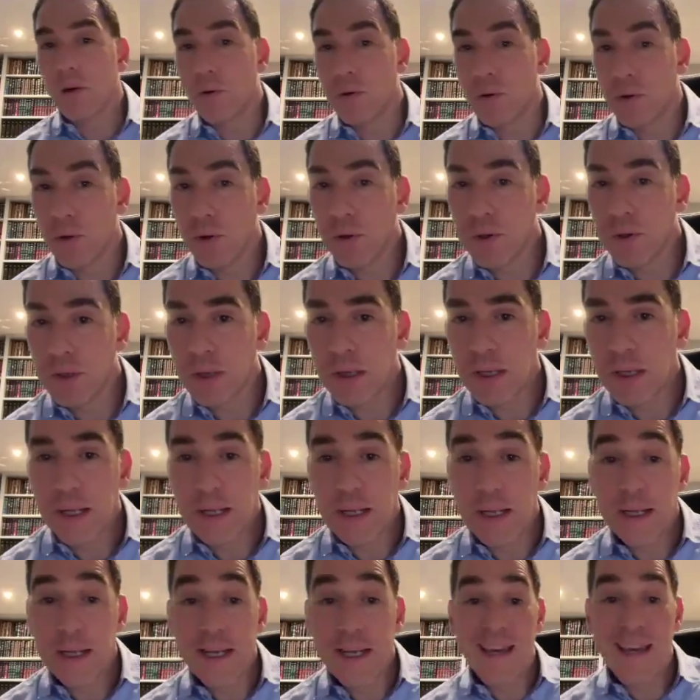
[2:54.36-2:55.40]
Ele Odot.
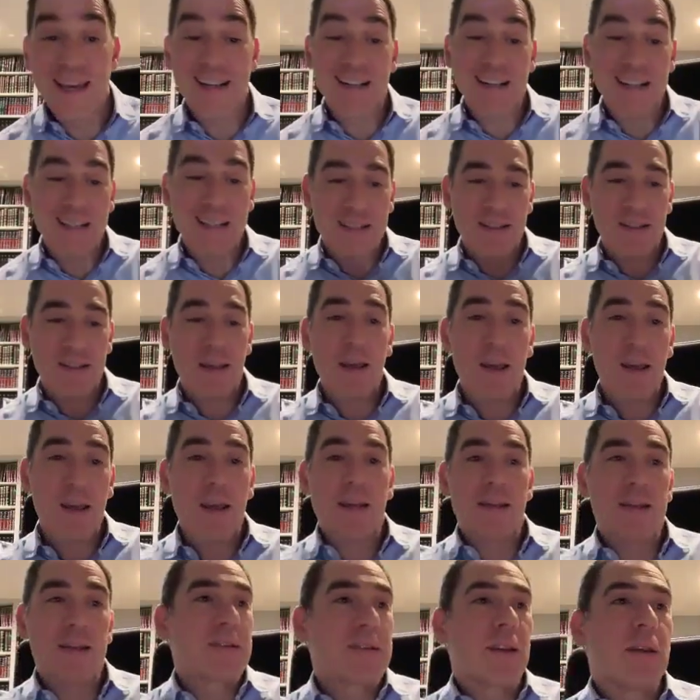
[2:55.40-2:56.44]

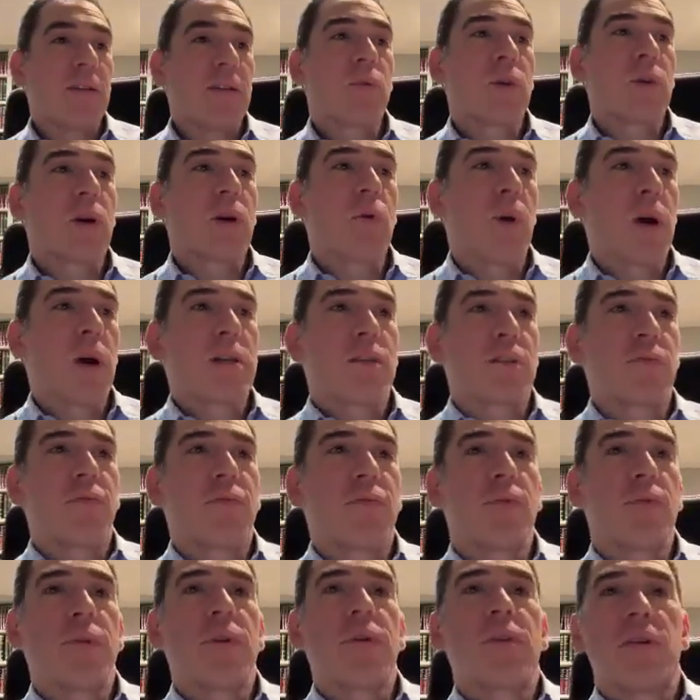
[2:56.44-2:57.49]
Retzeh is a
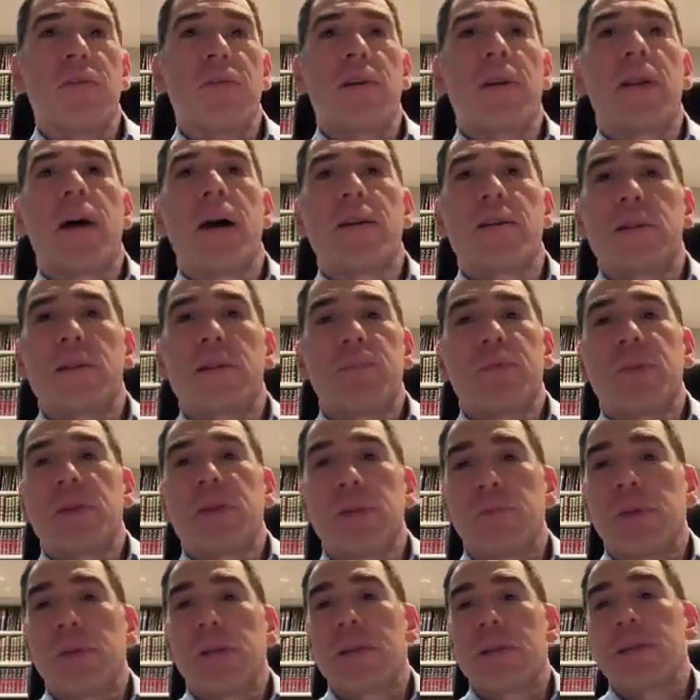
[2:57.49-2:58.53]
request for the tefillah
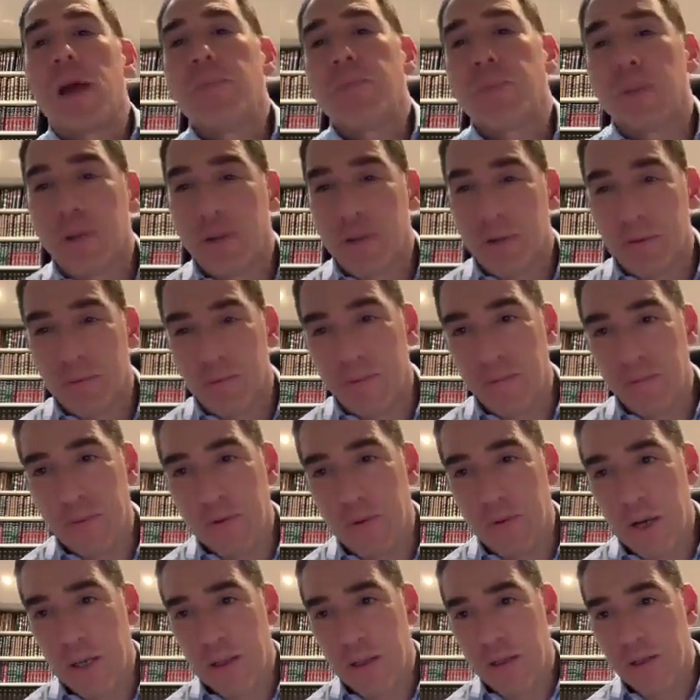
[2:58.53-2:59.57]
simply to be accepted,
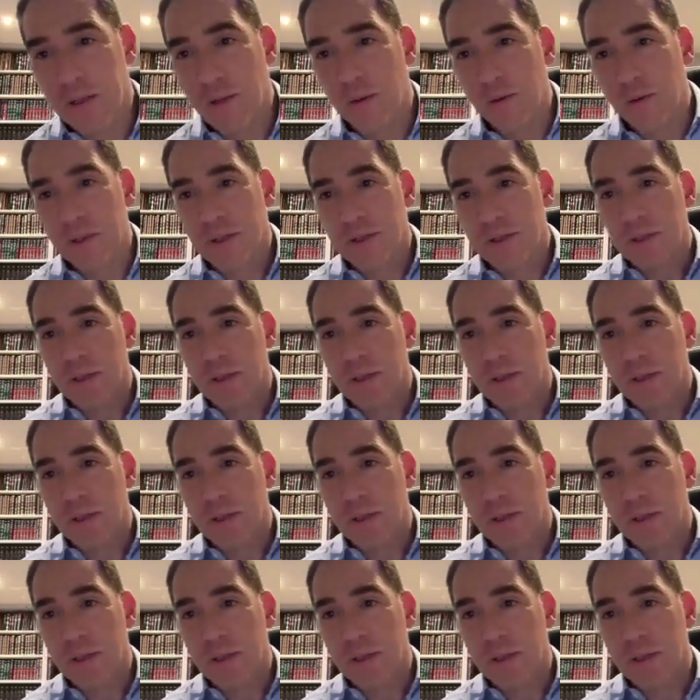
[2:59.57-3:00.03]
right? So